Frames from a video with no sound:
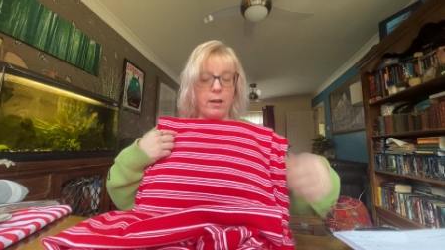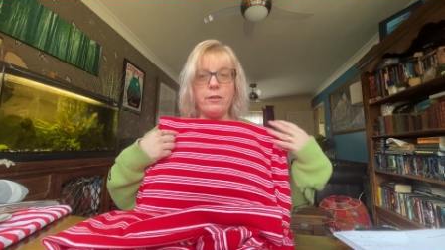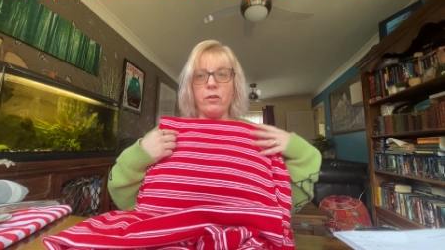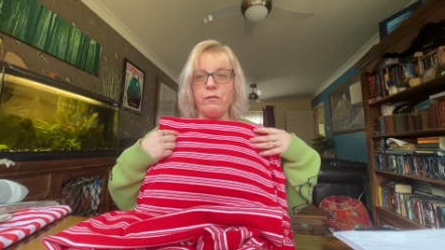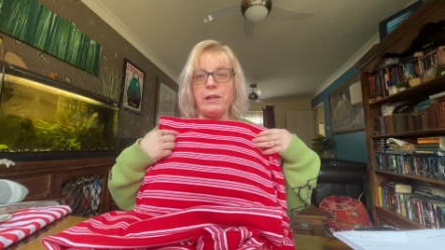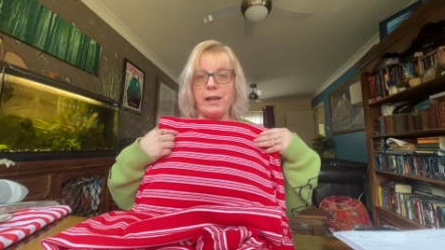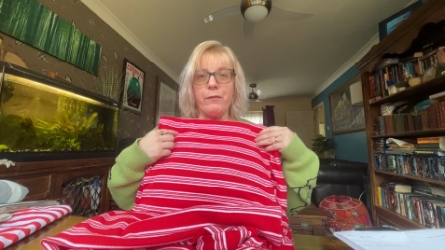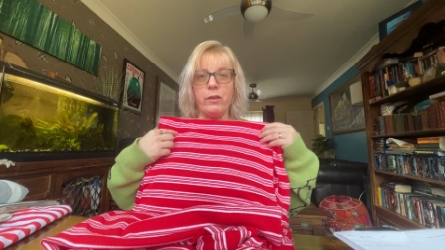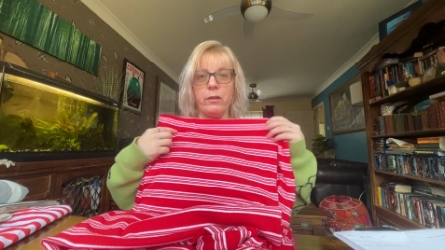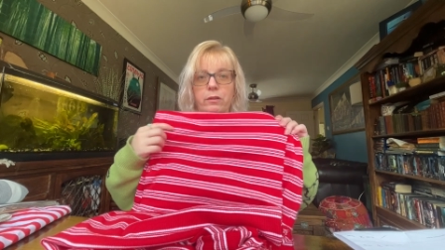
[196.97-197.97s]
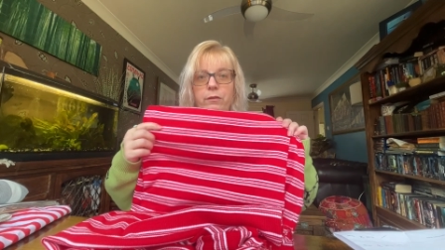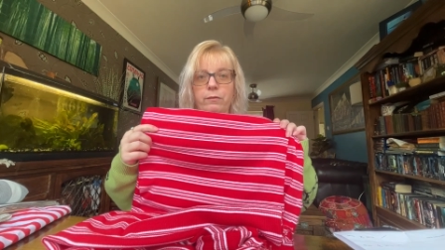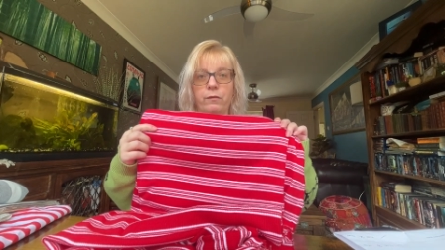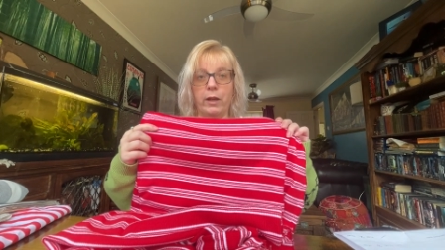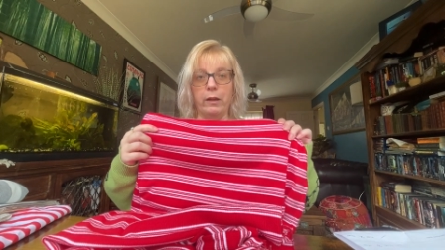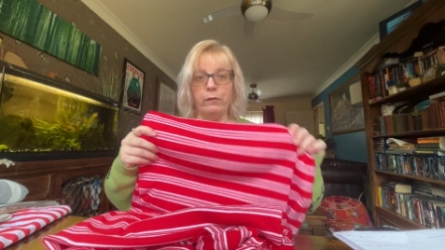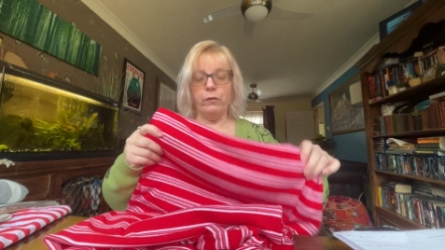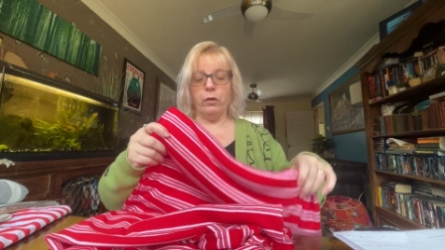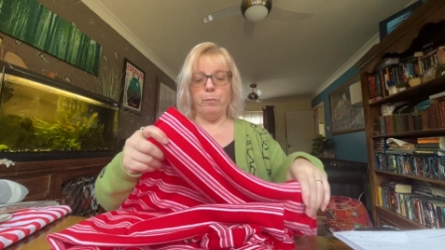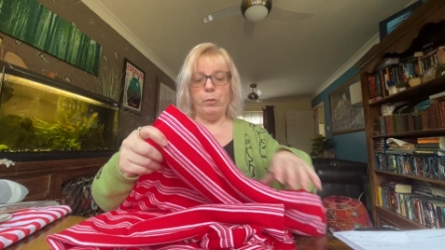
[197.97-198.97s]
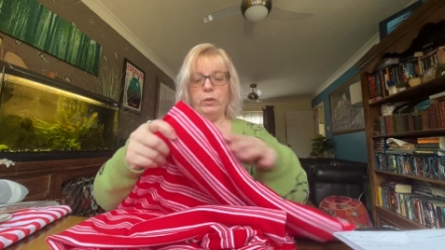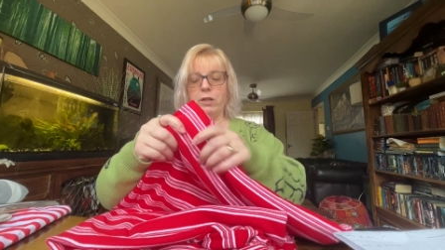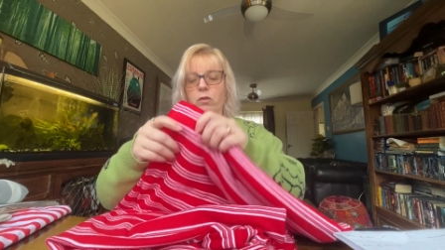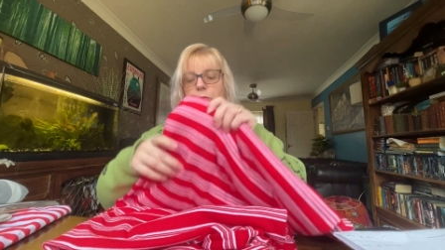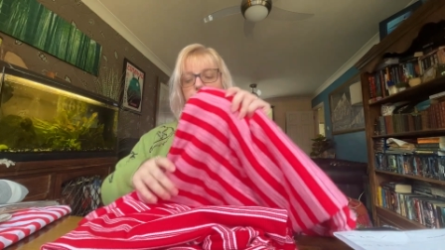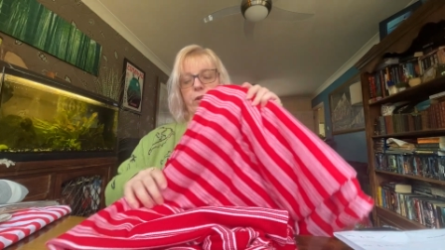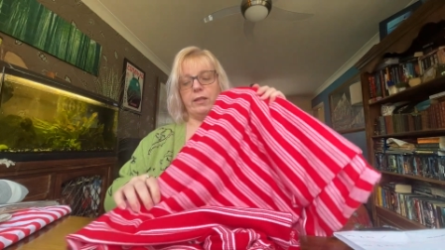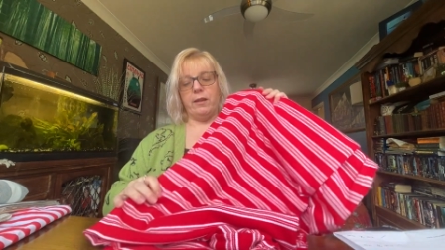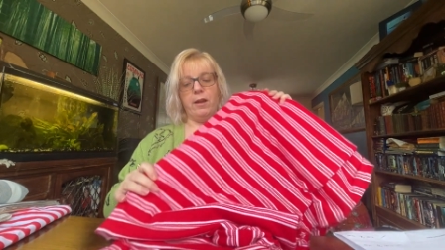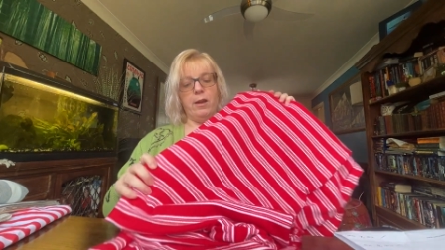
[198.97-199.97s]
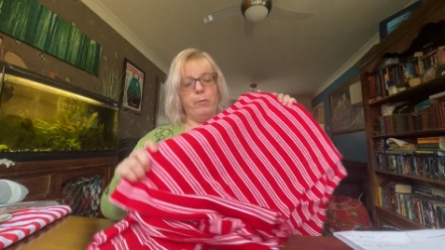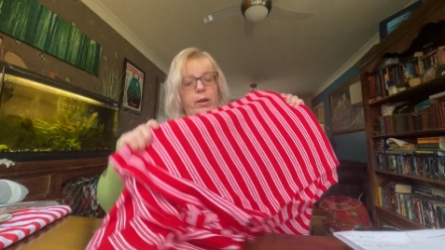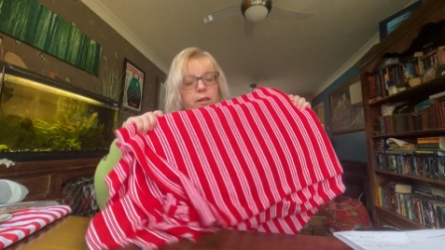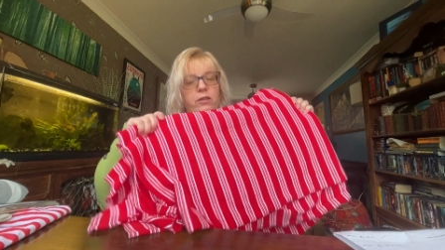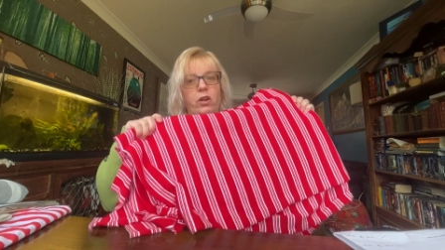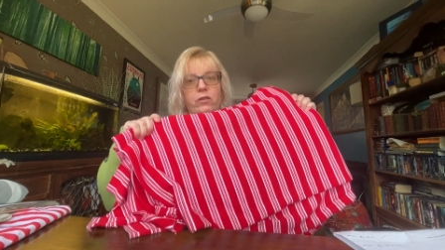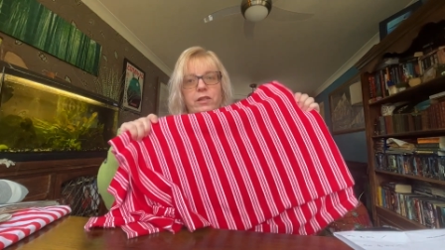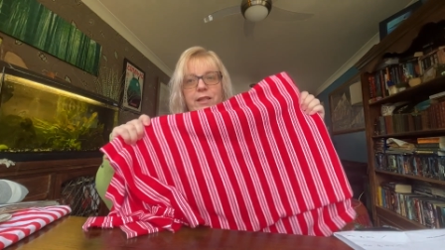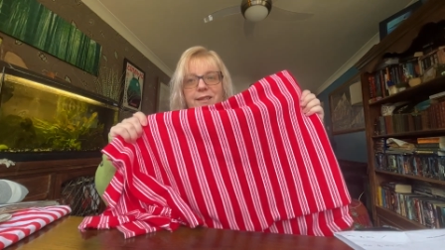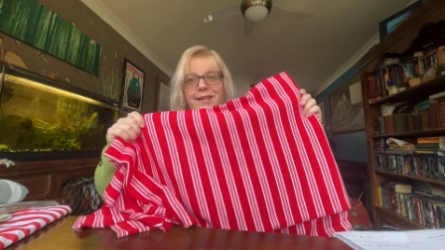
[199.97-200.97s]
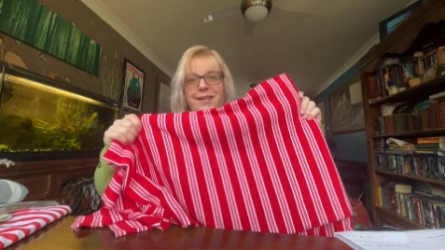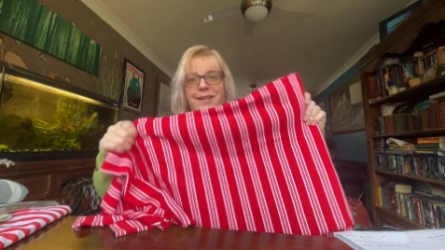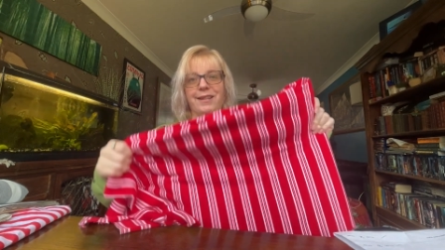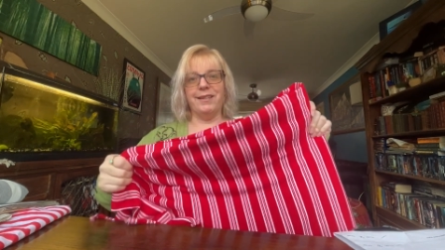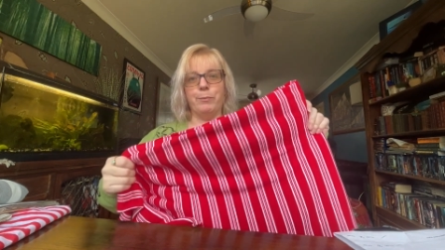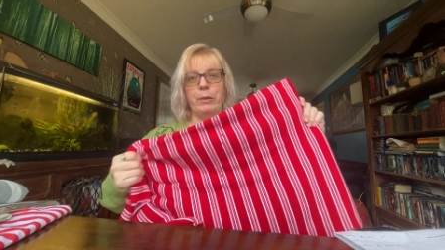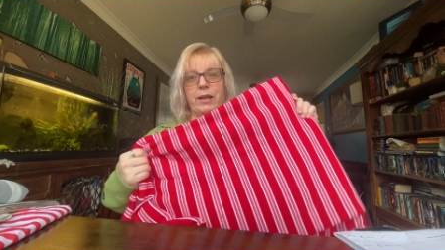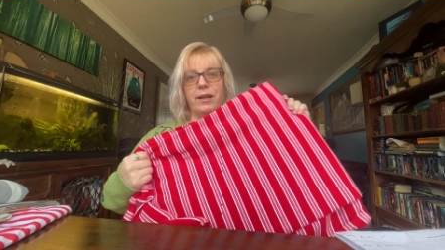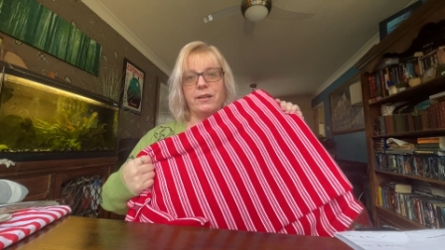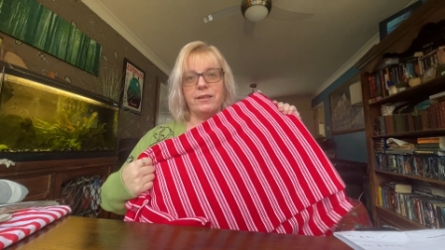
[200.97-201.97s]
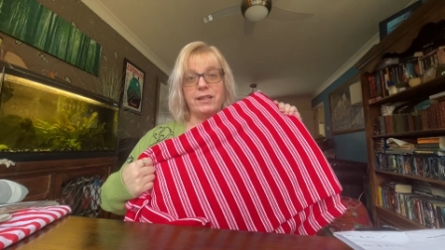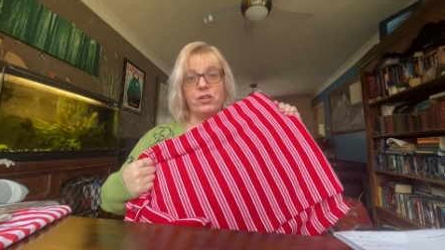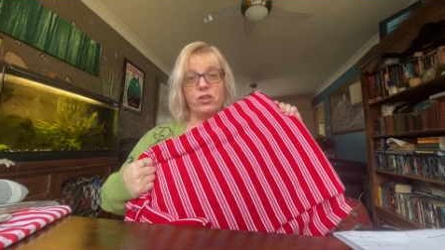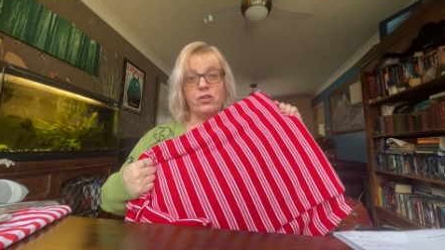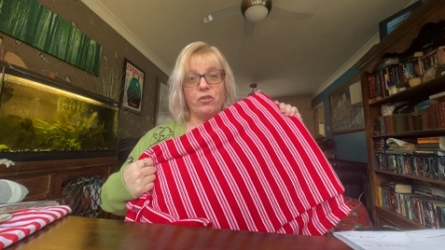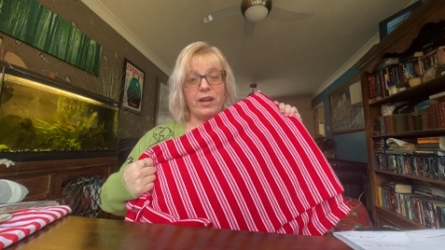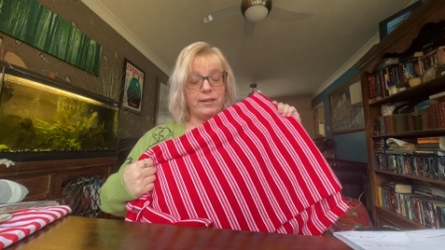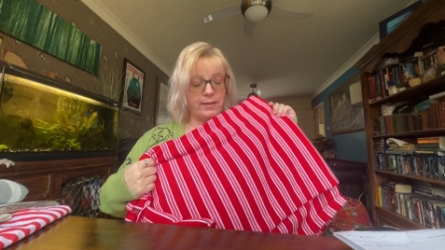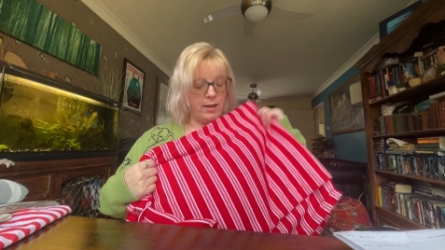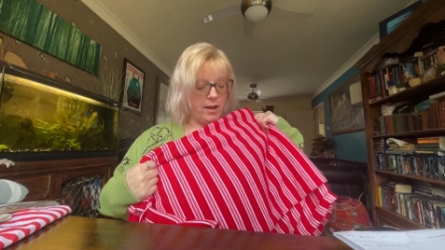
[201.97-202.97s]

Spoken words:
don't really have the figure for a bodycon dress, but I can totally see this being a t-shirt dress.